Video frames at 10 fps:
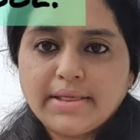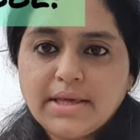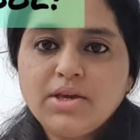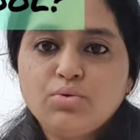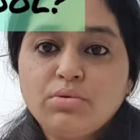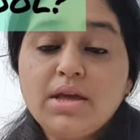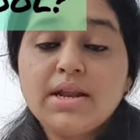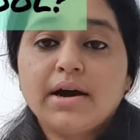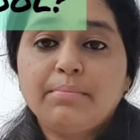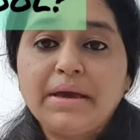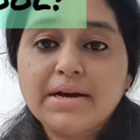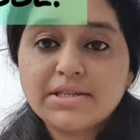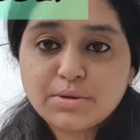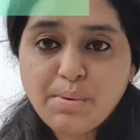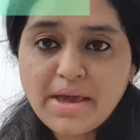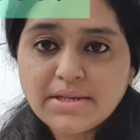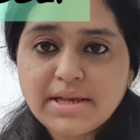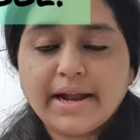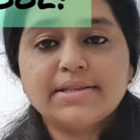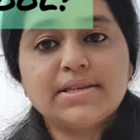think you need a bigger space,
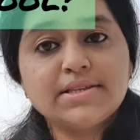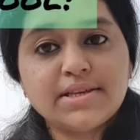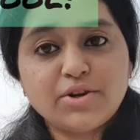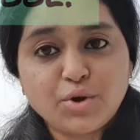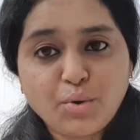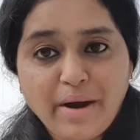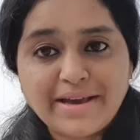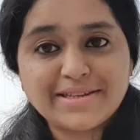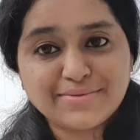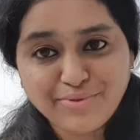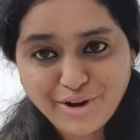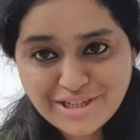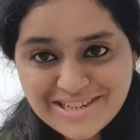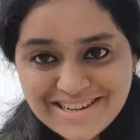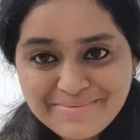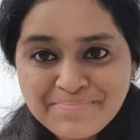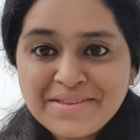and since it requires water,